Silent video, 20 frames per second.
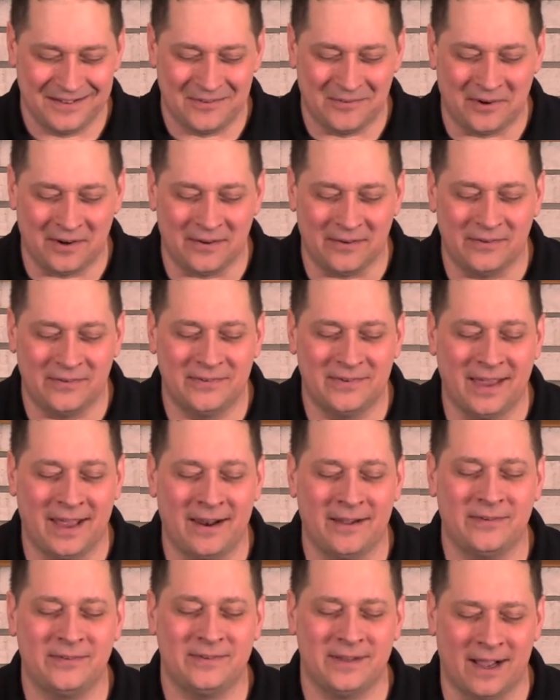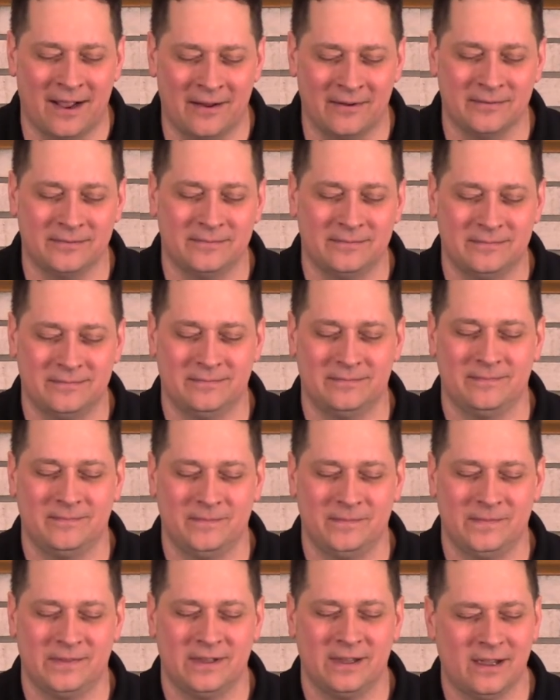where you set us down
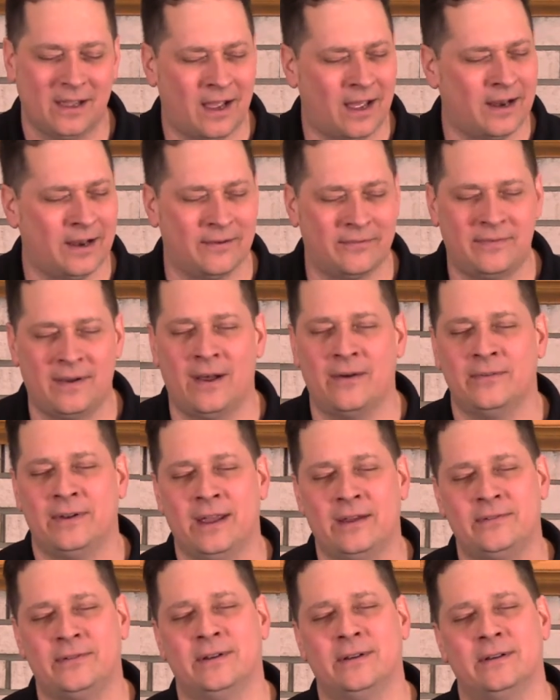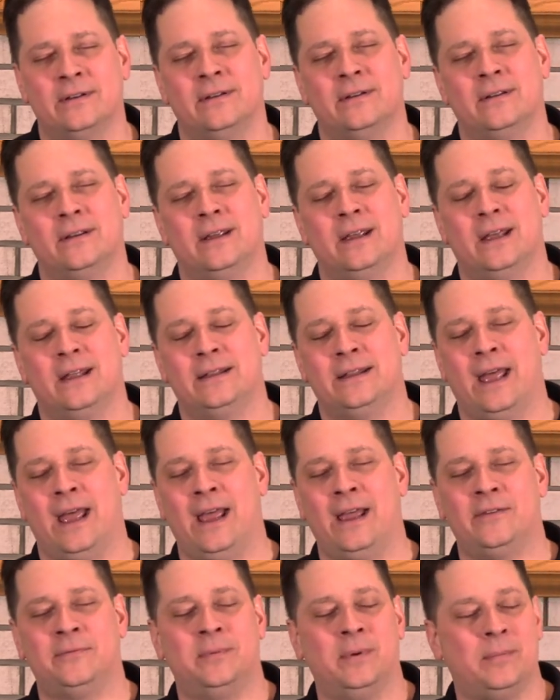on a foundation that
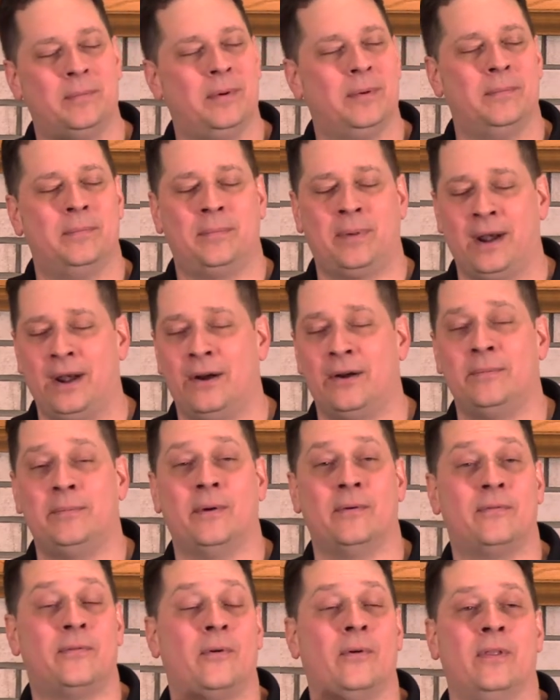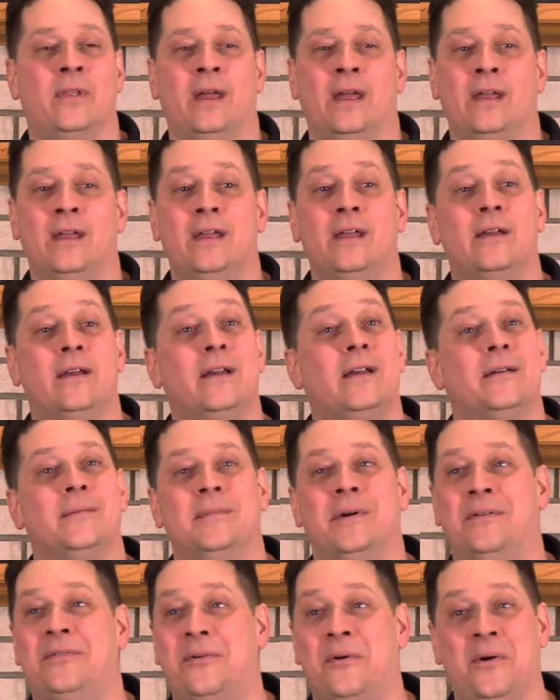has been prepared before the,
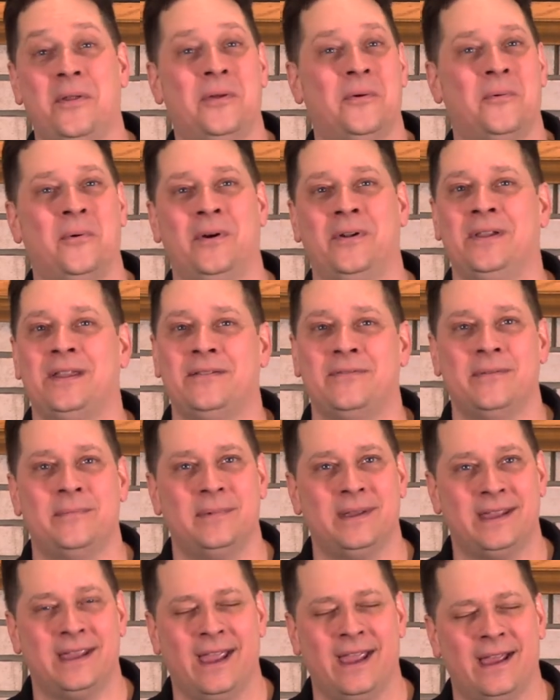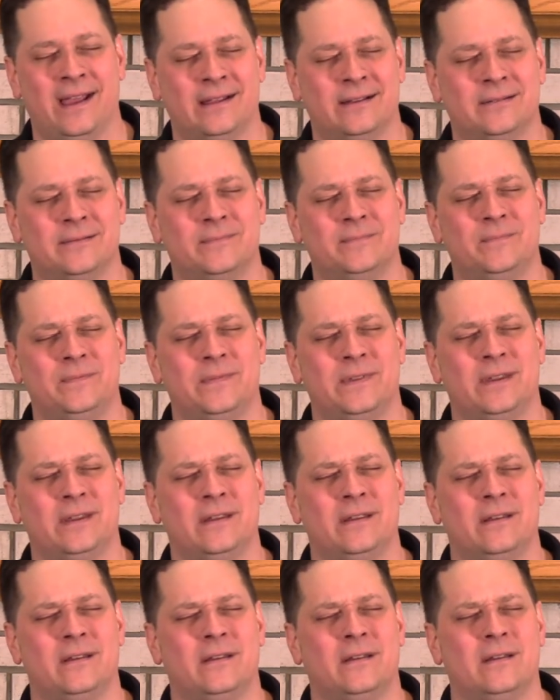before the world even began.
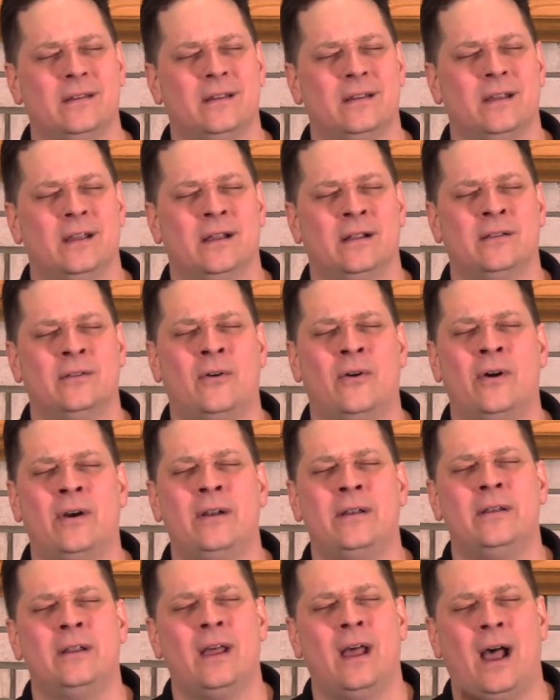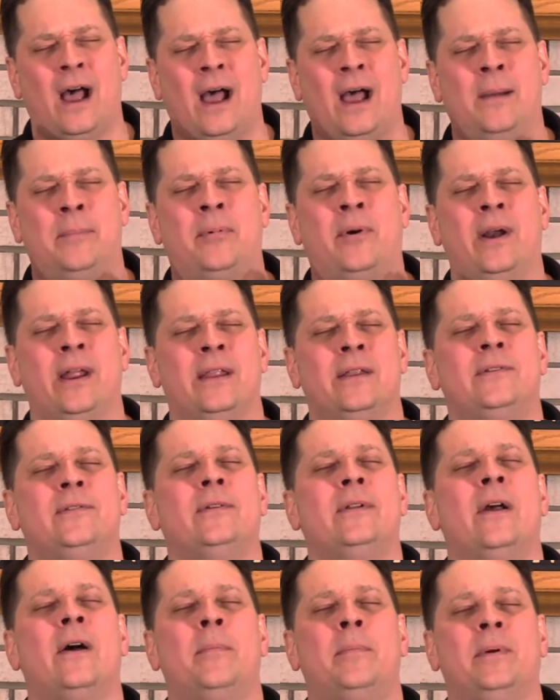And Lord, I pray that
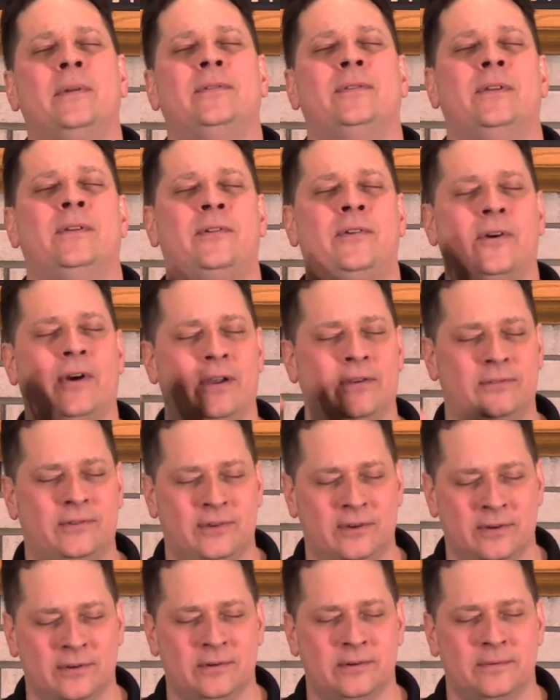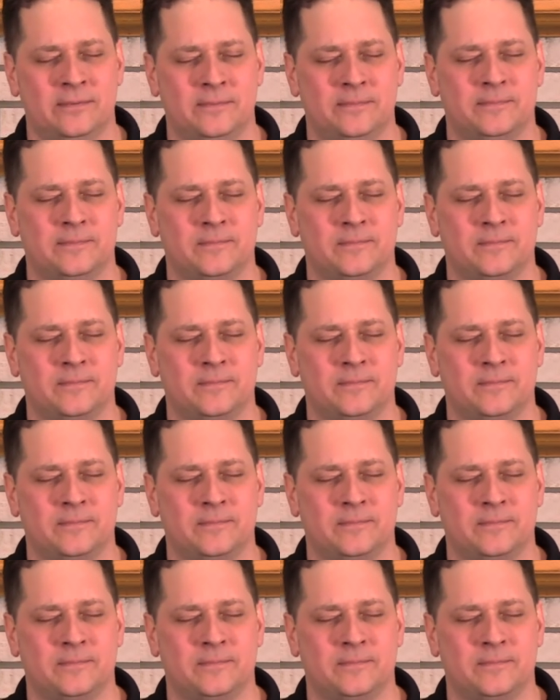you'd help us to trust you